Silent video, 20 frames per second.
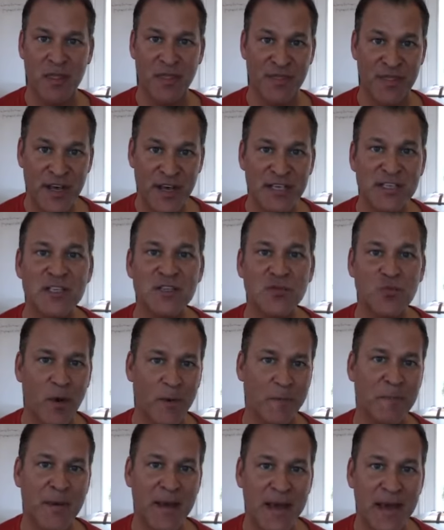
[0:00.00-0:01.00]
This is
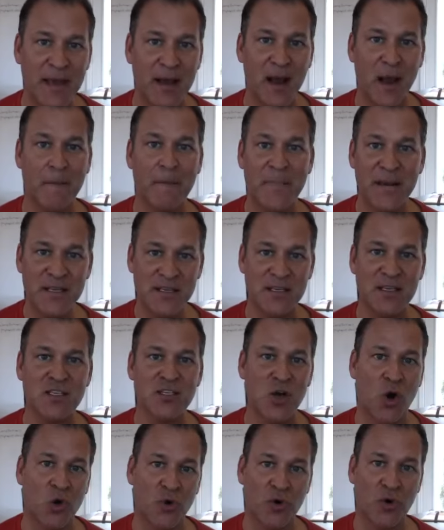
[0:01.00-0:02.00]
what being a
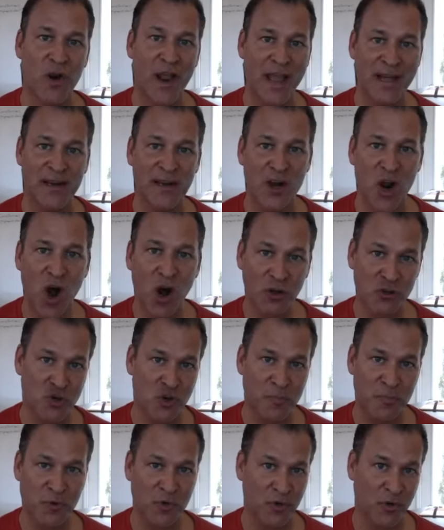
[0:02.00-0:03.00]
business owner and an
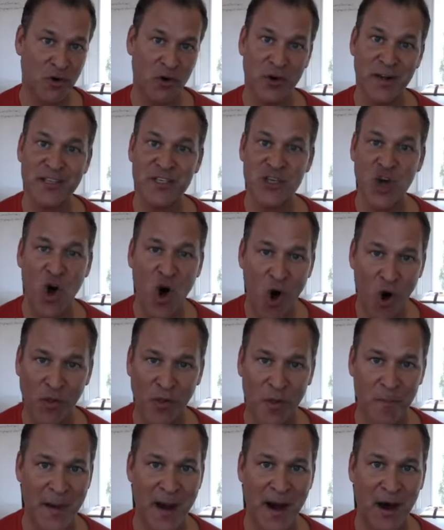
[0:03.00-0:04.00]
entrepreneur is
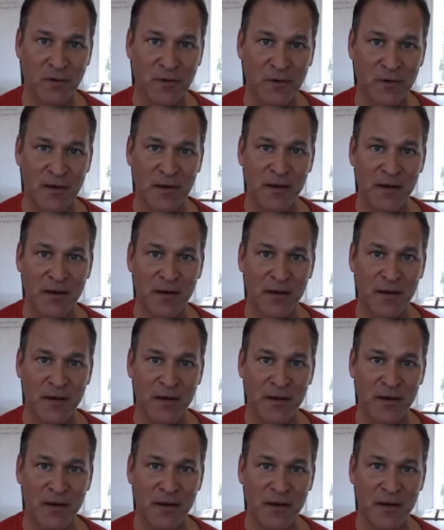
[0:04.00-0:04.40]
all about.